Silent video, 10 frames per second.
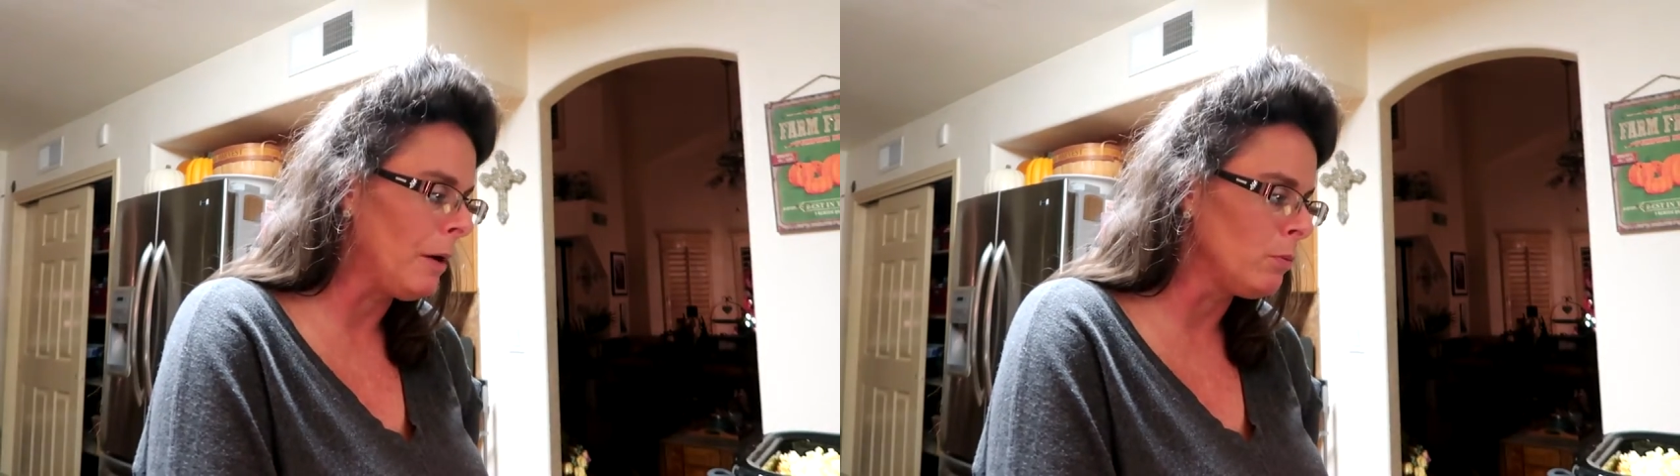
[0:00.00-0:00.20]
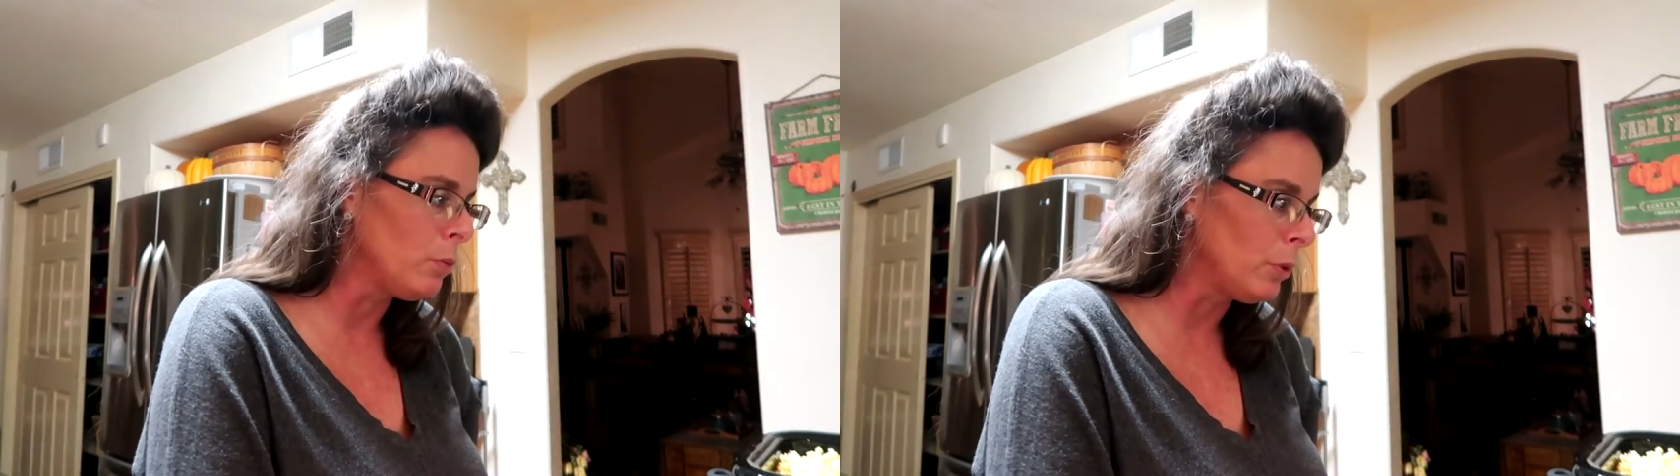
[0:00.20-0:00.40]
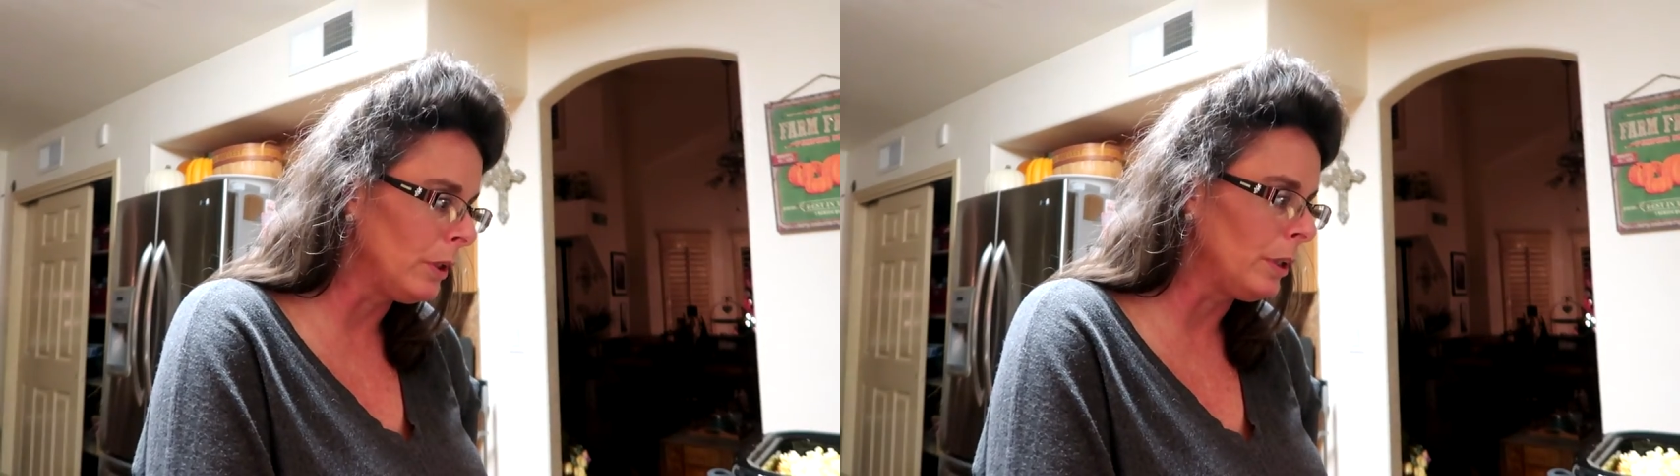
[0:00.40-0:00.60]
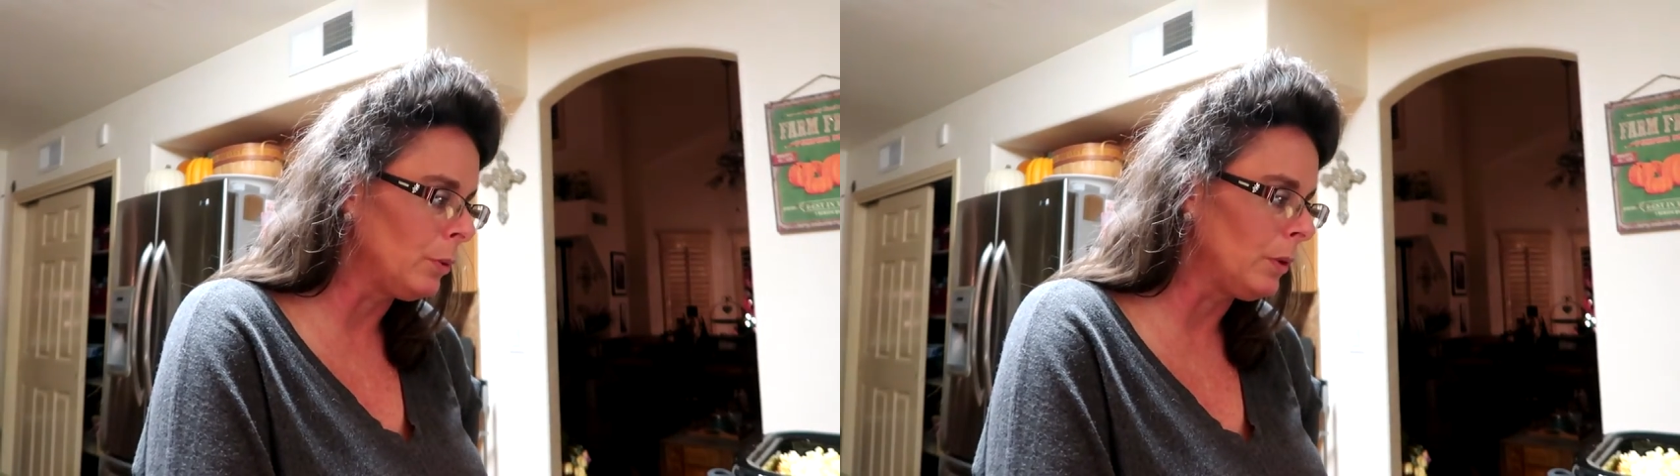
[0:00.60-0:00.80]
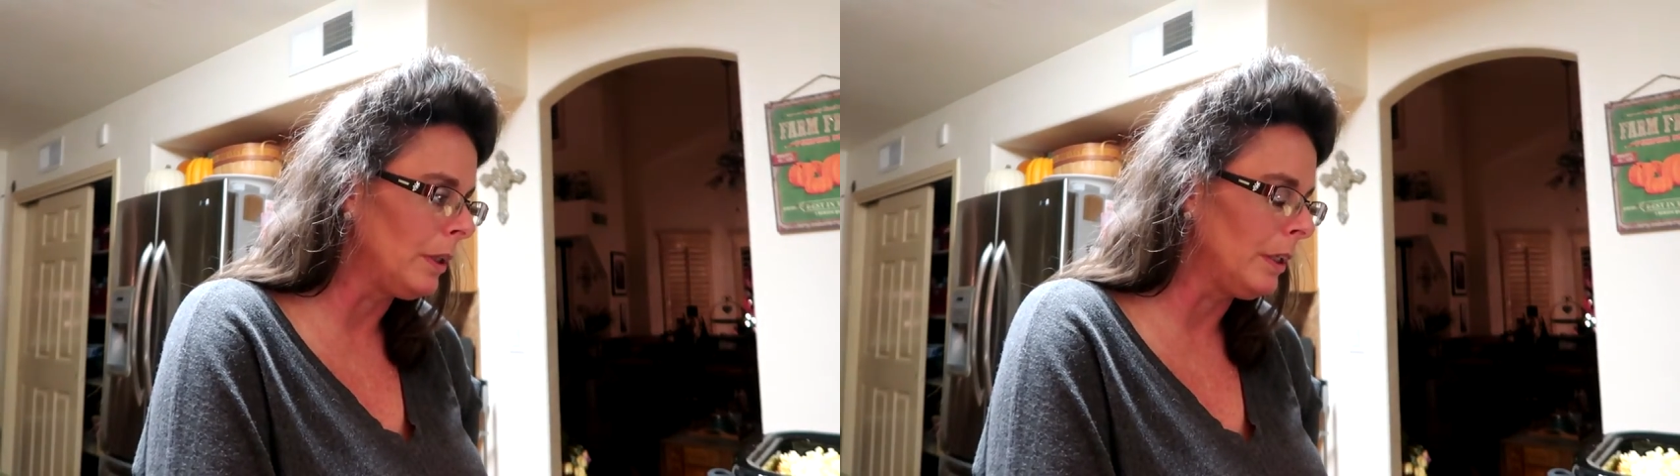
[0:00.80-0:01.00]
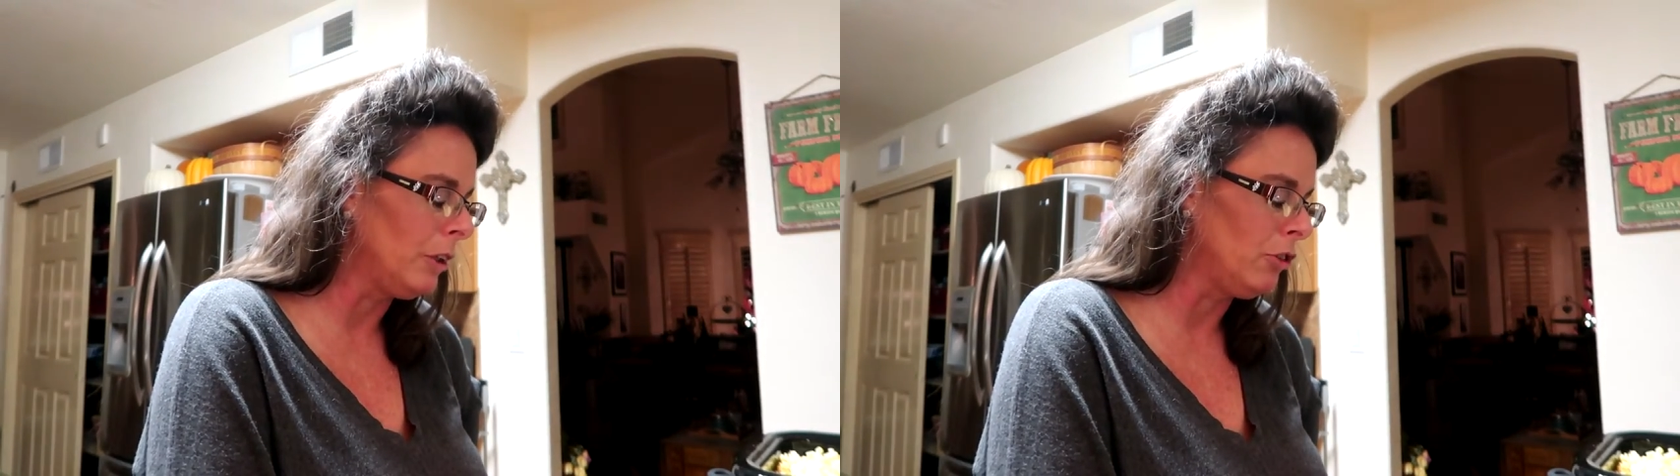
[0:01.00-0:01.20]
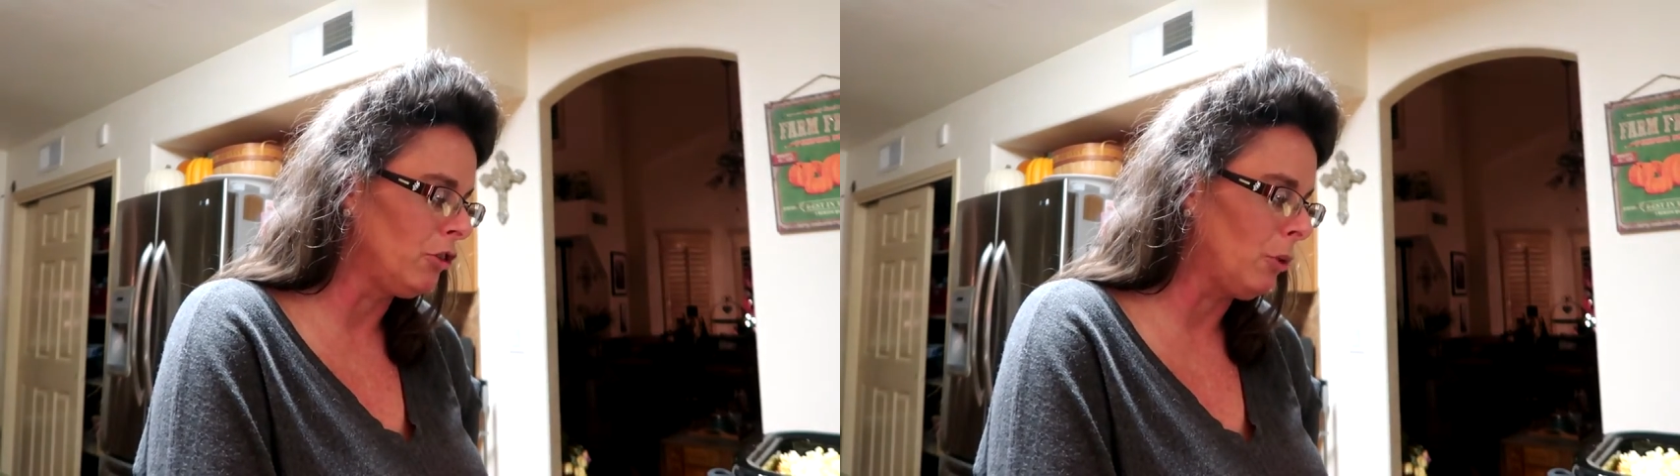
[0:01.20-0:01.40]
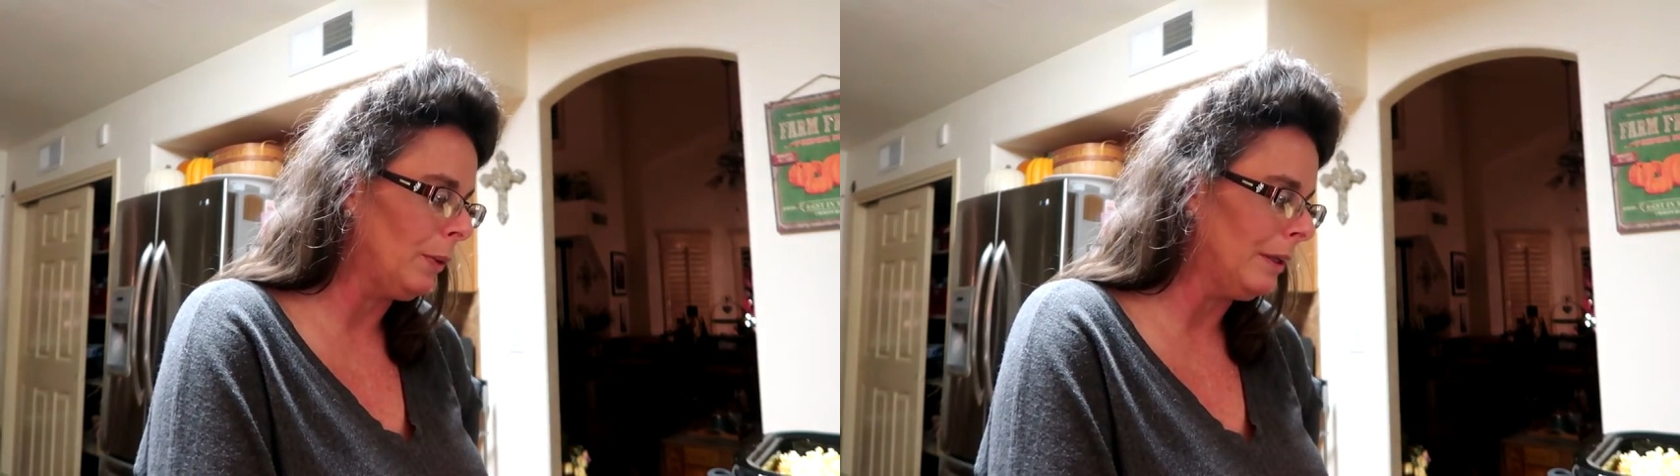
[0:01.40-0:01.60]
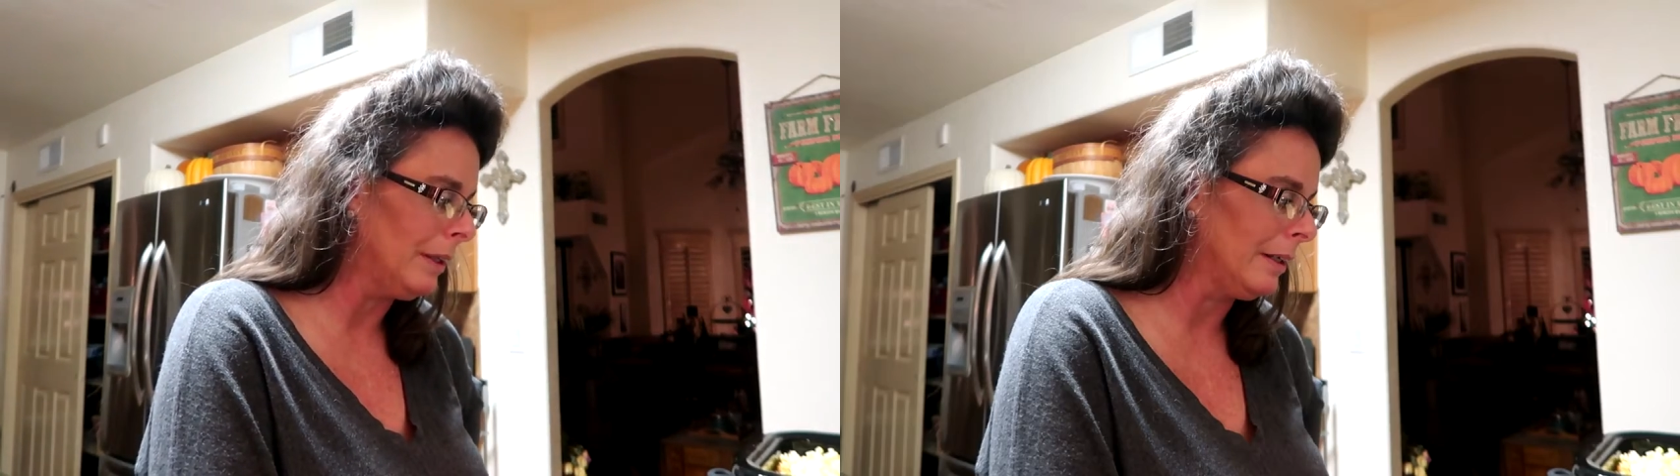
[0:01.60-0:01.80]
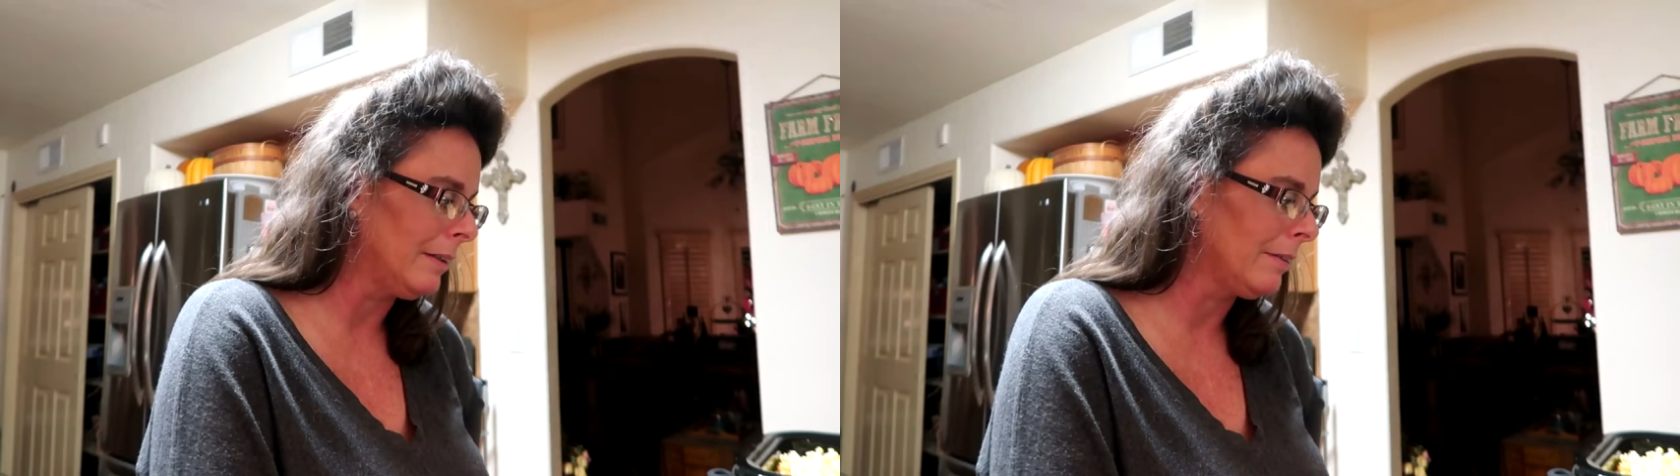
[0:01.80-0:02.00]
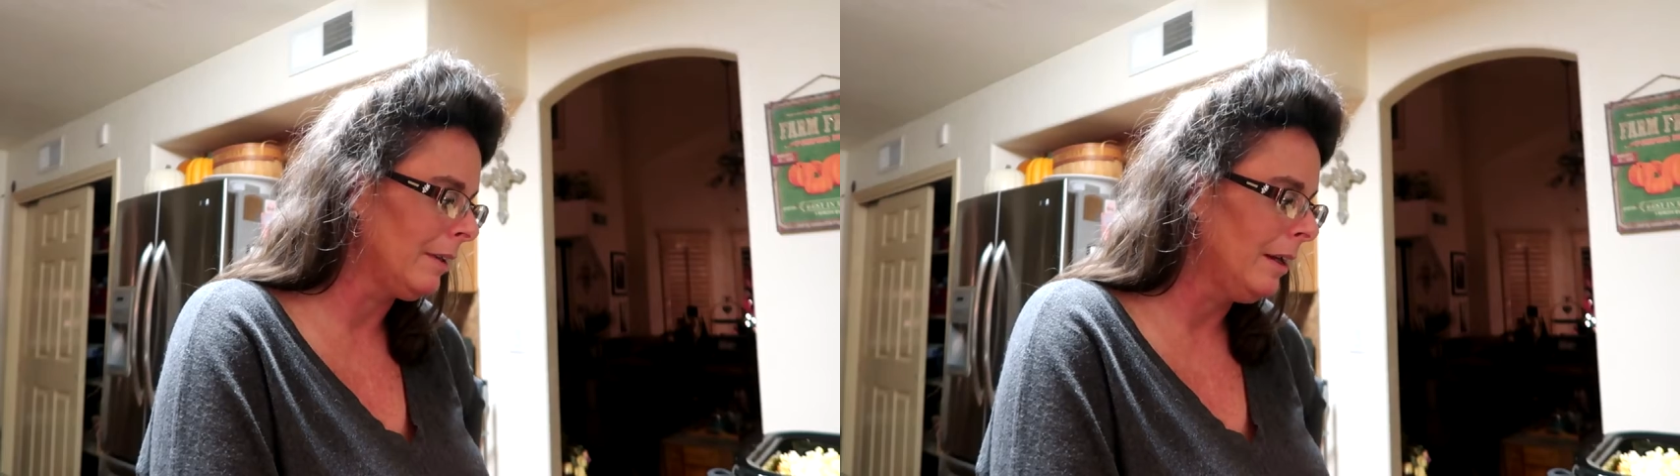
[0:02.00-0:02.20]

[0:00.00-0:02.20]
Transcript: I'm really, really enjoying this.